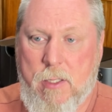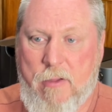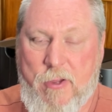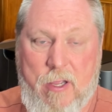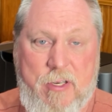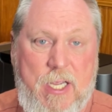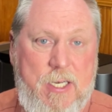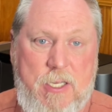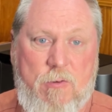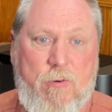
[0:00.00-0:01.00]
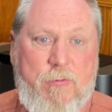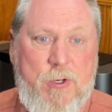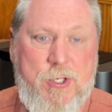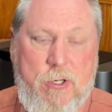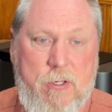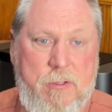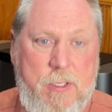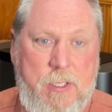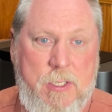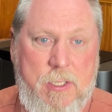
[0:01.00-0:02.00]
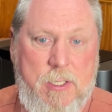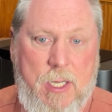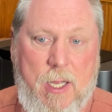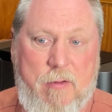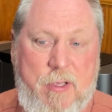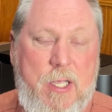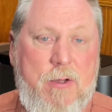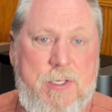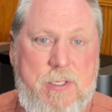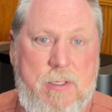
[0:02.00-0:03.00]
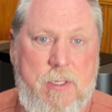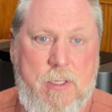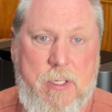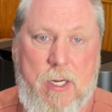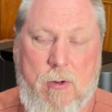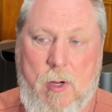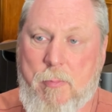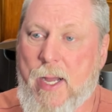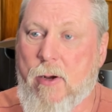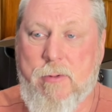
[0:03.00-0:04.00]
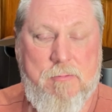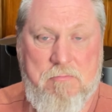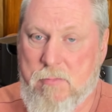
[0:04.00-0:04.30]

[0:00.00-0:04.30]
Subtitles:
If you have any ideas for future videos, about